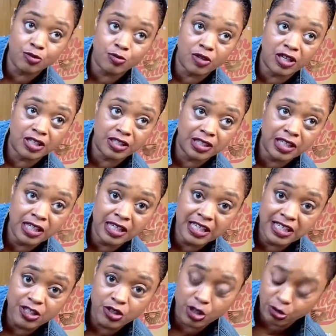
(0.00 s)
one,
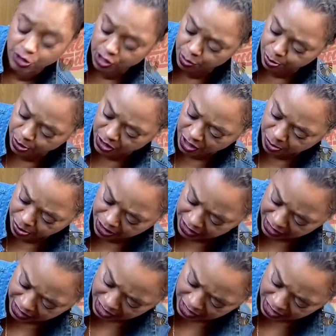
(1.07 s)
you don't just push the button and it